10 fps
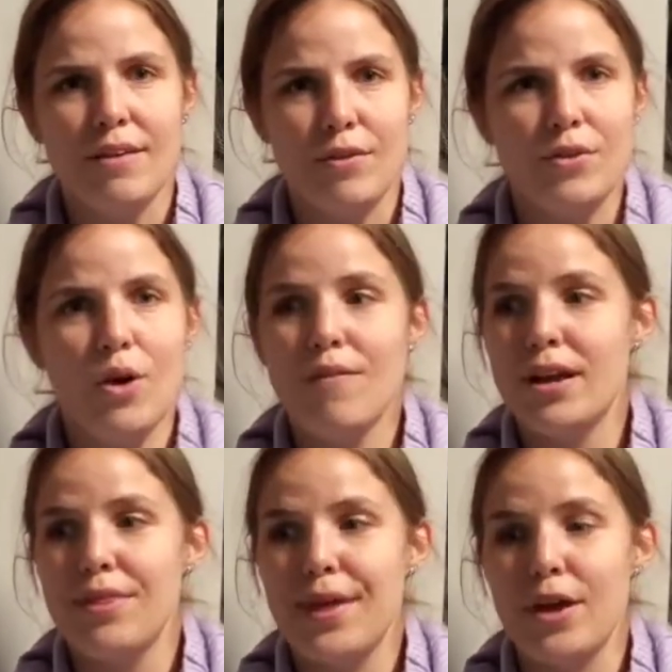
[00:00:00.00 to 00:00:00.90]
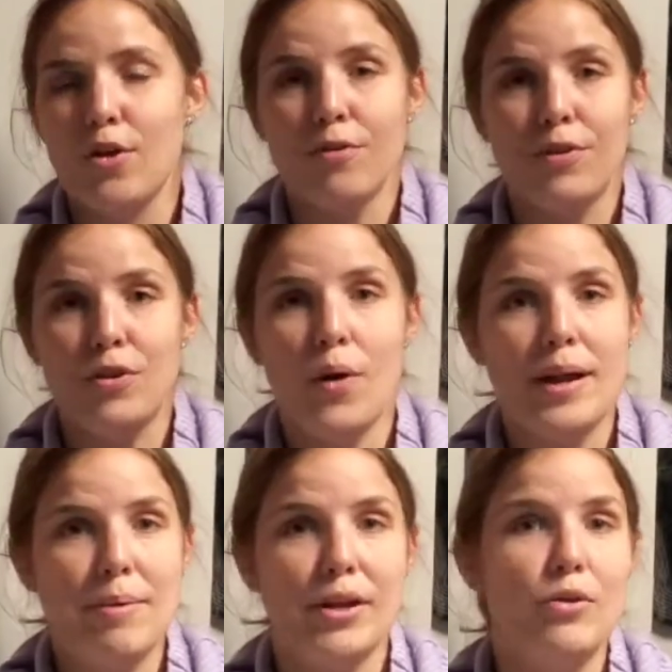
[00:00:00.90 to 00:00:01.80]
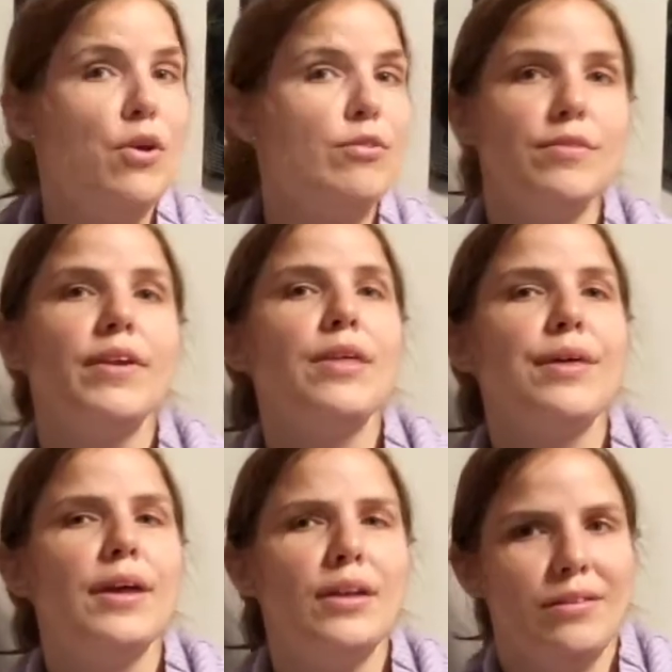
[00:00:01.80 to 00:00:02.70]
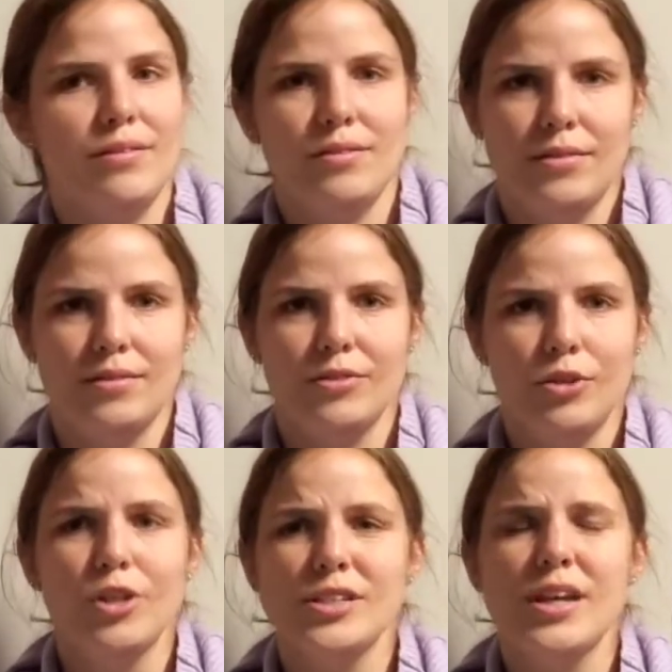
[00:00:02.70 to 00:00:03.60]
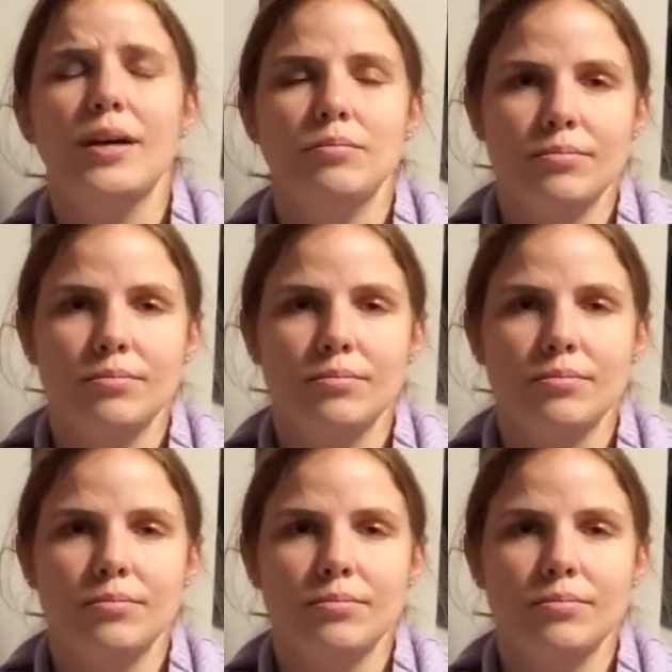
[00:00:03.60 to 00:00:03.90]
If you know of anything, or if you know anybody who knows of anything, hook us up.